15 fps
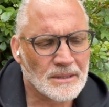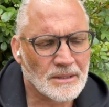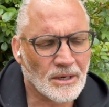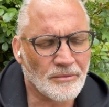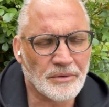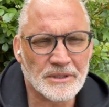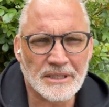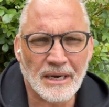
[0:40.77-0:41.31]

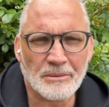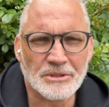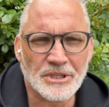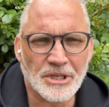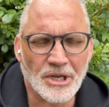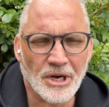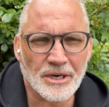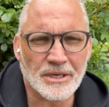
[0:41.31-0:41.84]
of which I was the
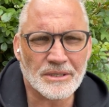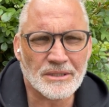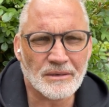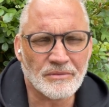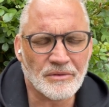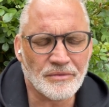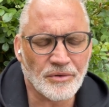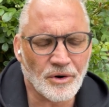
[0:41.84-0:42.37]
youngest
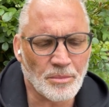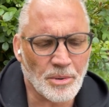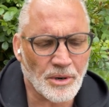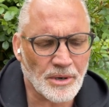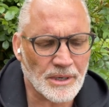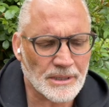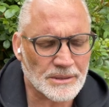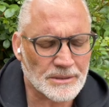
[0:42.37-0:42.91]
of the four
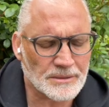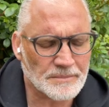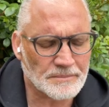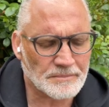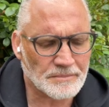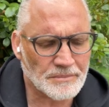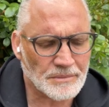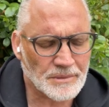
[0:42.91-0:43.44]
boys.
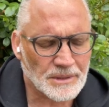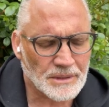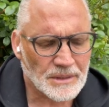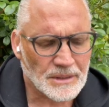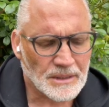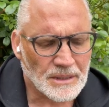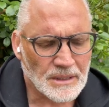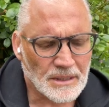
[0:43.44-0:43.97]

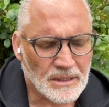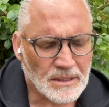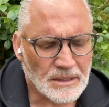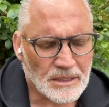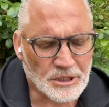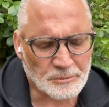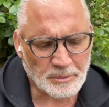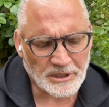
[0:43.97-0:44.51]

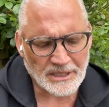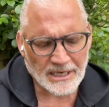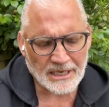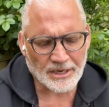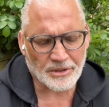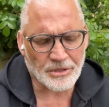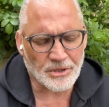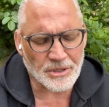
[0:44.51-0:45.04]
This
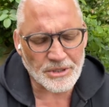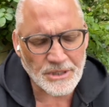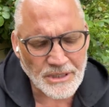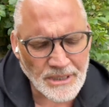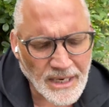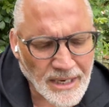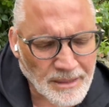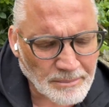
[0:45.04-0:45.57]
particular Thursday
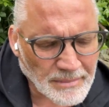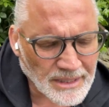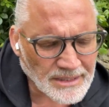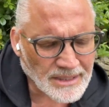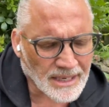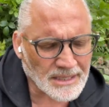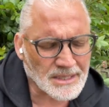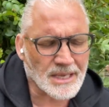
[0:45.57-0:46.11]
night, my
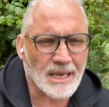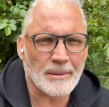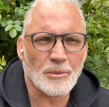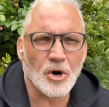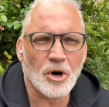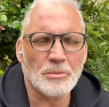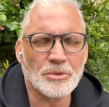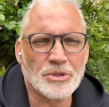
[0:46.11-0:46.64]
dad came
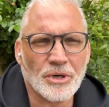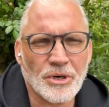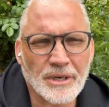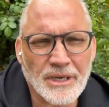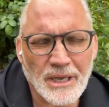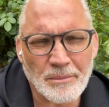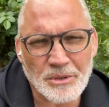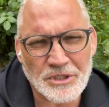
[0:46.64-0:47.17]
home
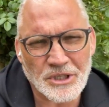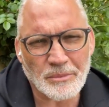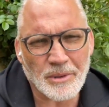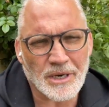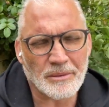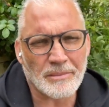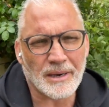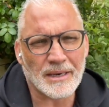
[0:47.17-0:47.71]
drunk. It must have
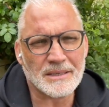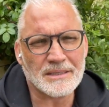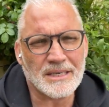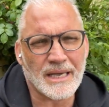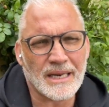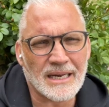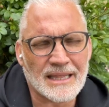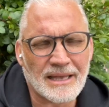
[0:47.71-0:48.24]
been about
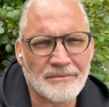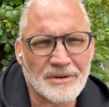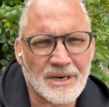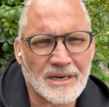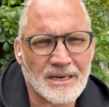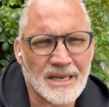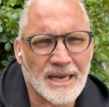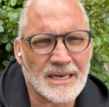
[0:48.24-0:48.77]
10, 11
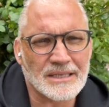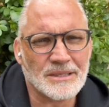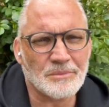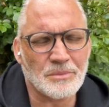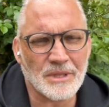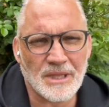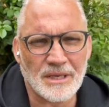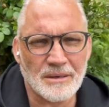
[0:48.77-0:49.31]
at night,
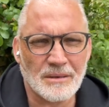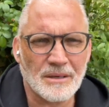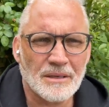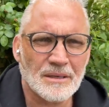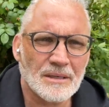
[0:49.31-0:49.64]
and within